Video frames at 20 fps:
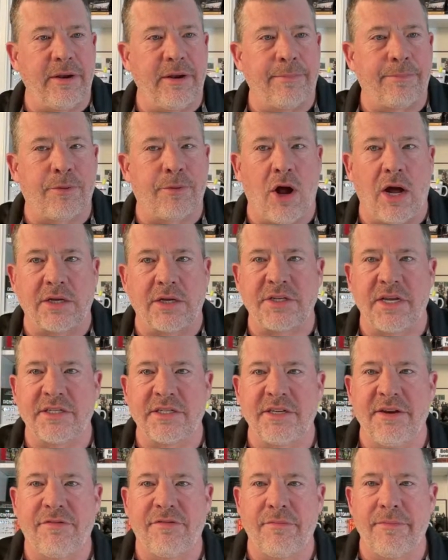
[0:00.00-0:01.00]
to
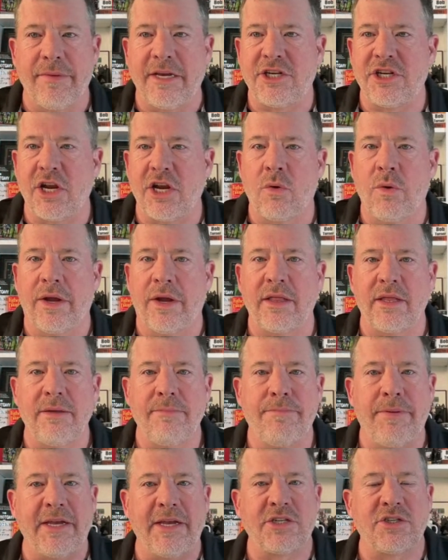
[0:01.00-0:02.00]
process information quickly
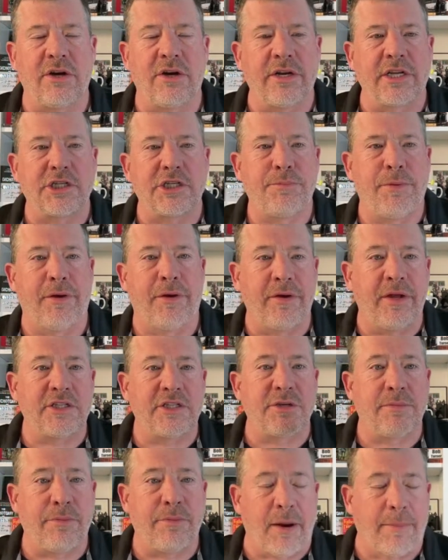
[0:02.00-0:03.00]
based on
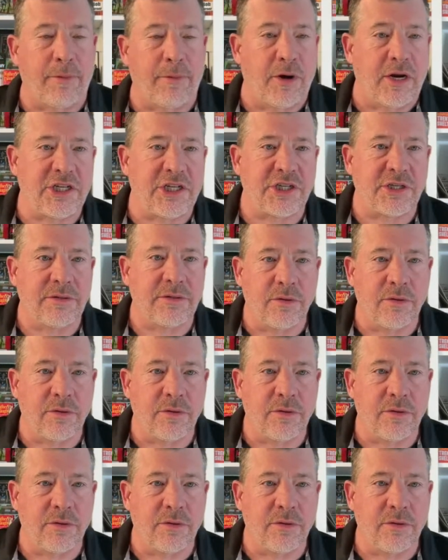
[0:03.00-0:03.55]
experience and preparation.